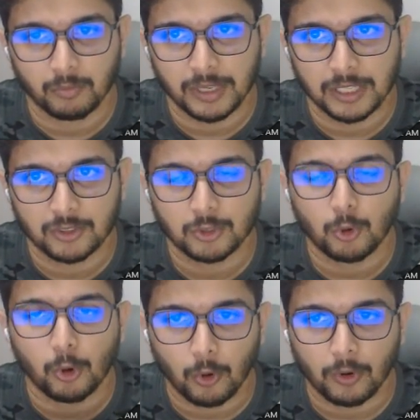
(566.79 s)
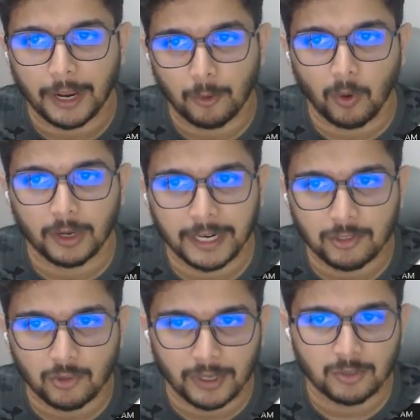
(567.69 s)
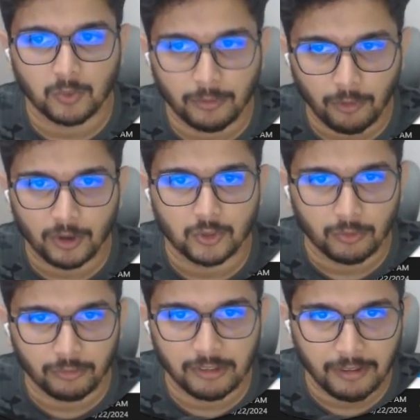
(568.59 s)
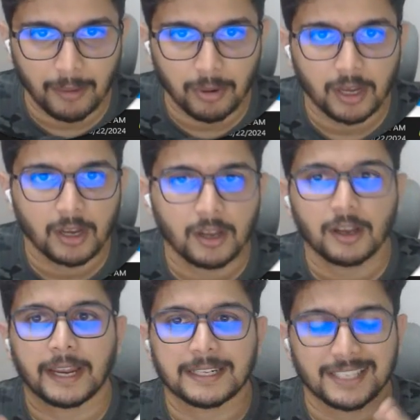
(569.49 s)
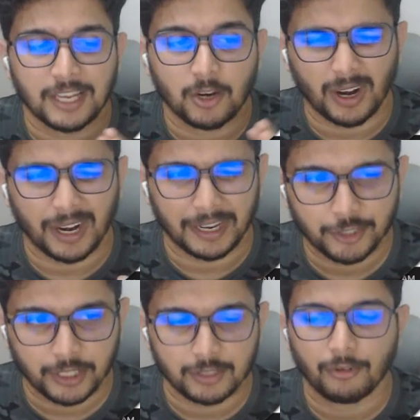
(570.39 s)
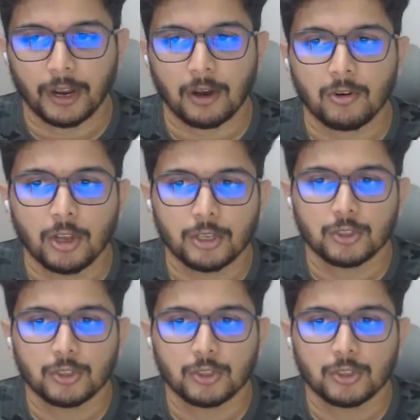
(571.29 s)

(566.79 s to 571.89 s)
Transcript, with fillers: be so long. I don't want that. So I just want to focus on WeWeb and Xano connections for now.